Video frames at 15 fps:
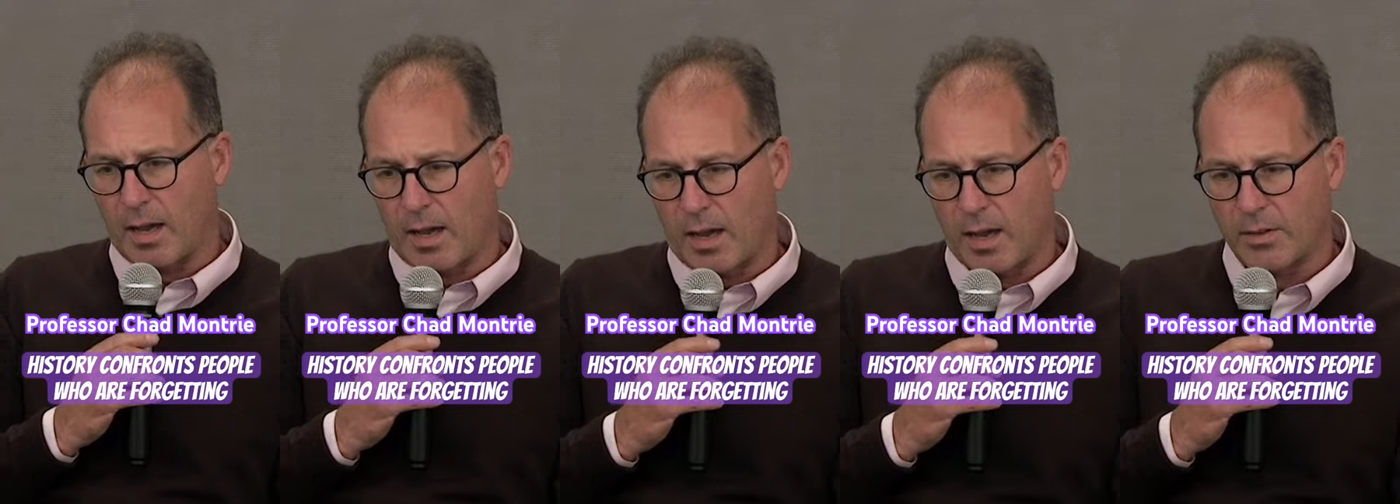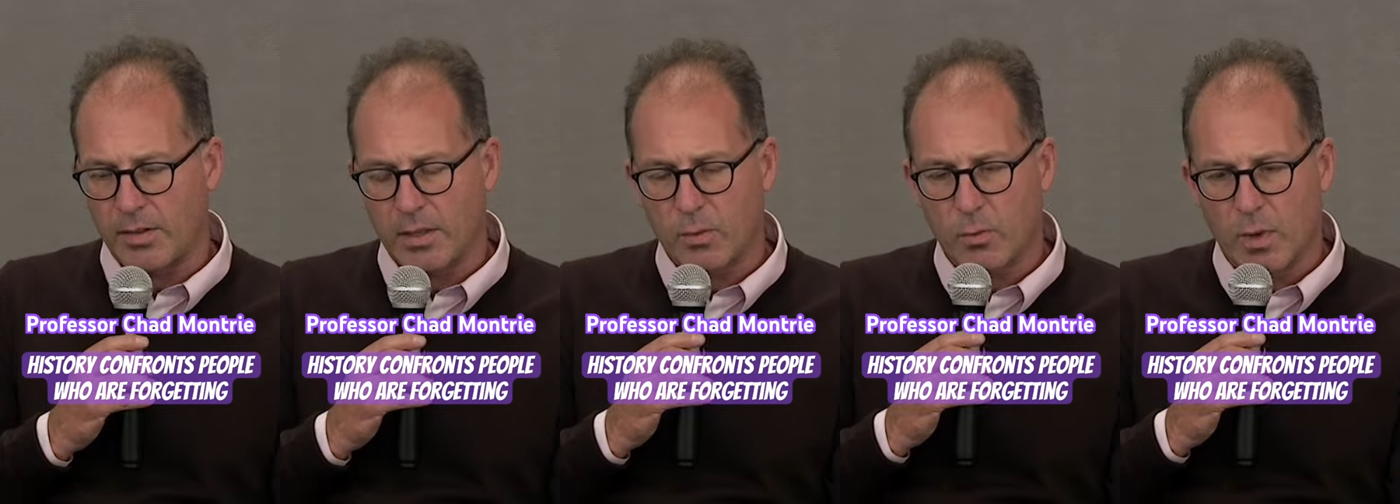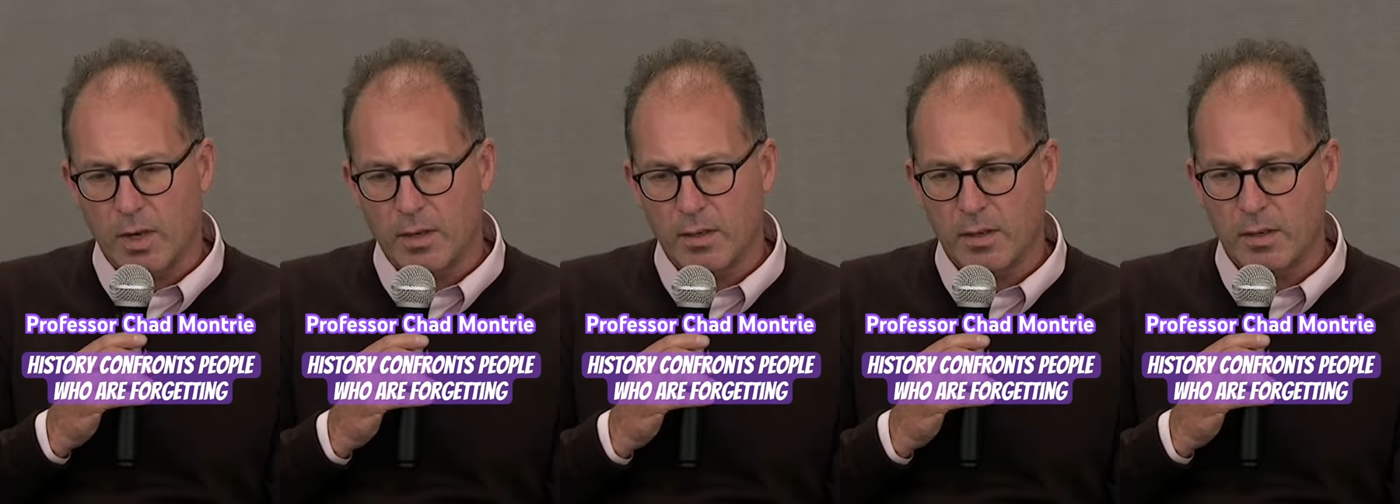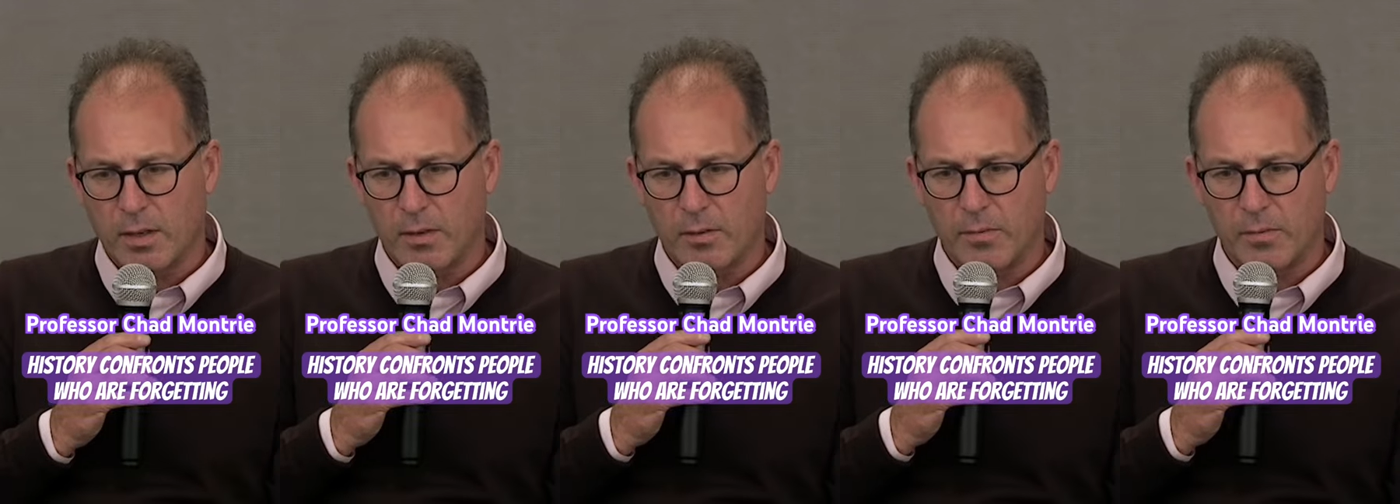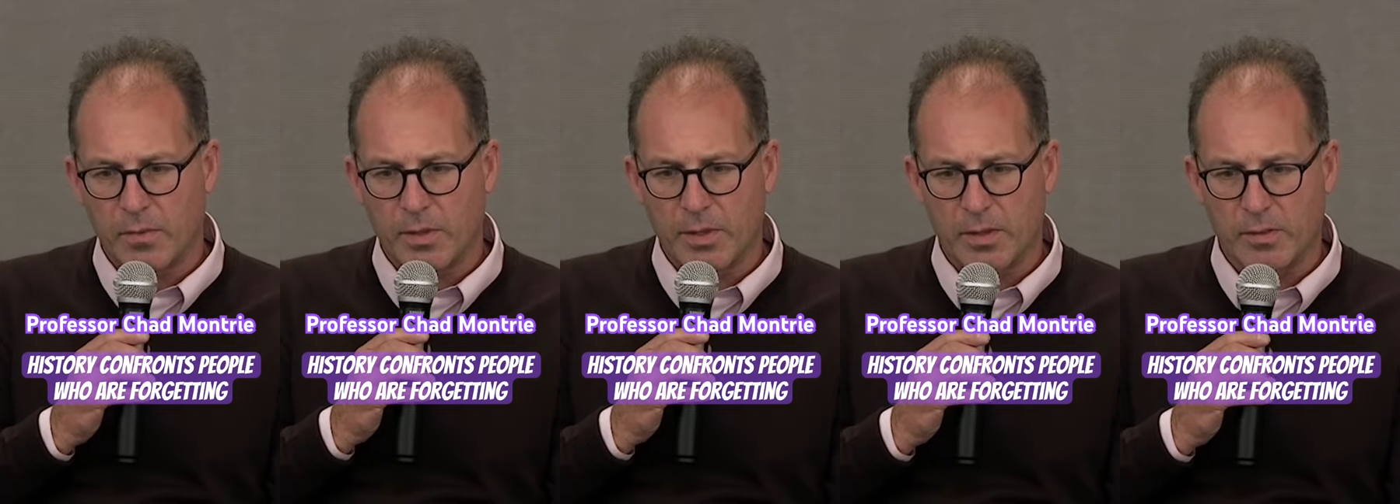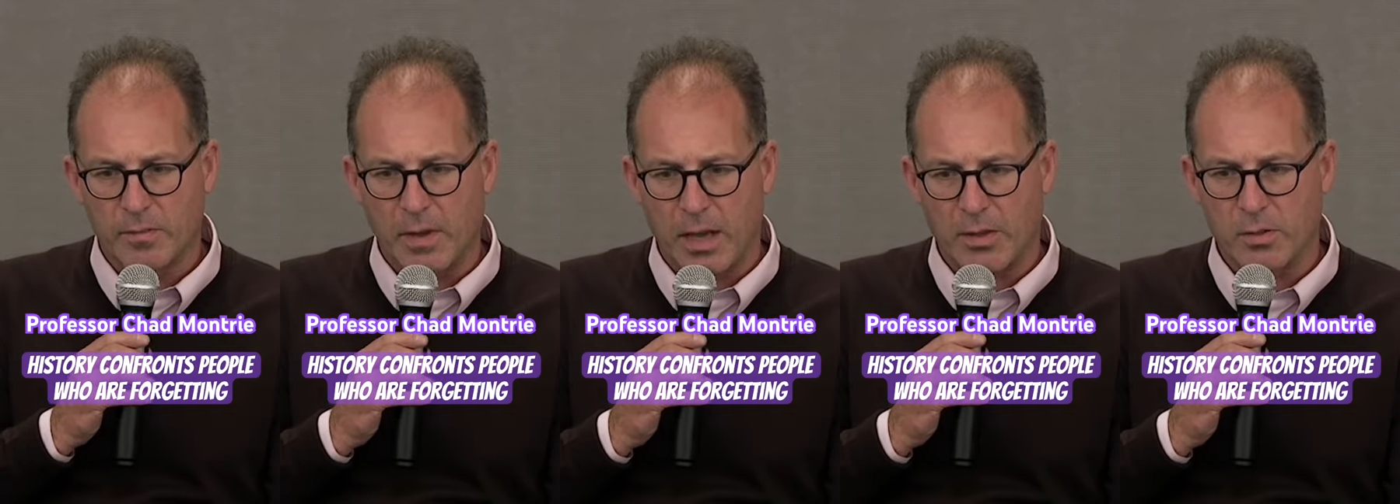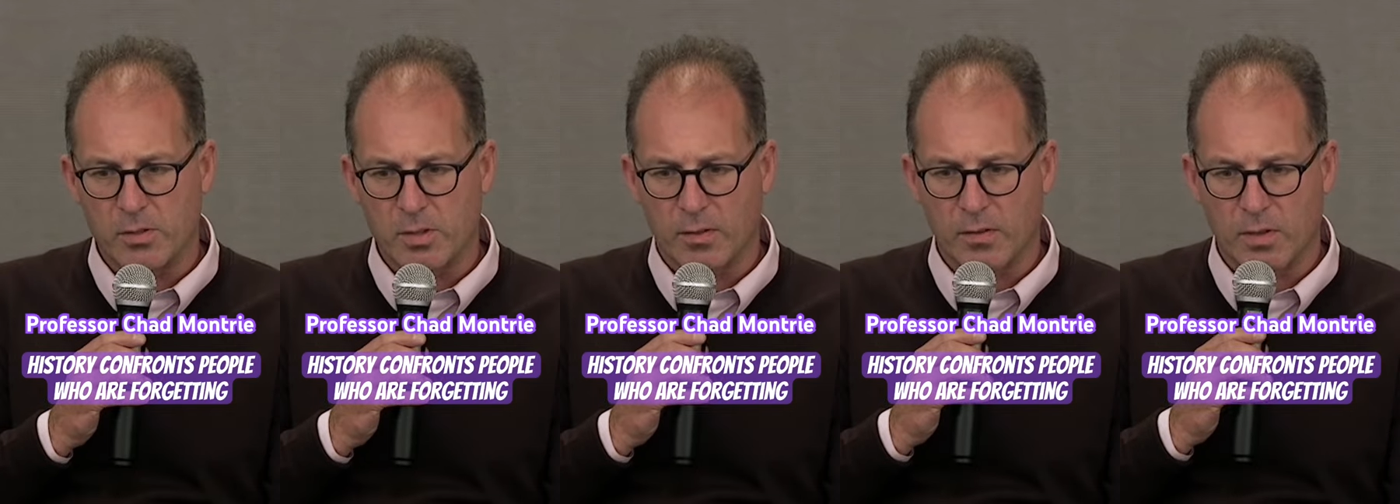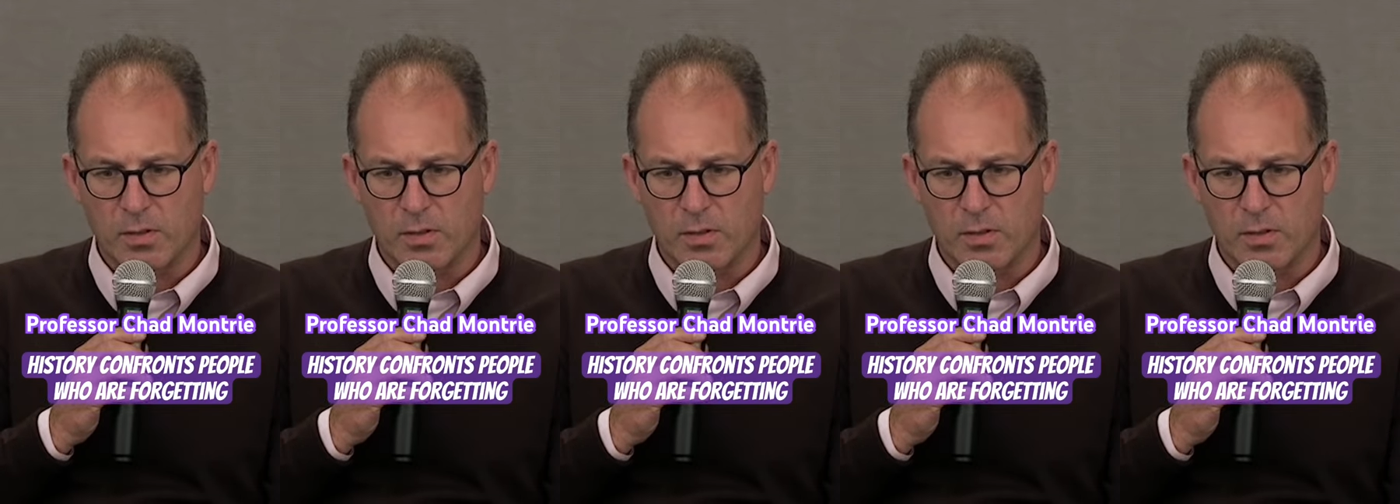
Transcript: I think one of the values of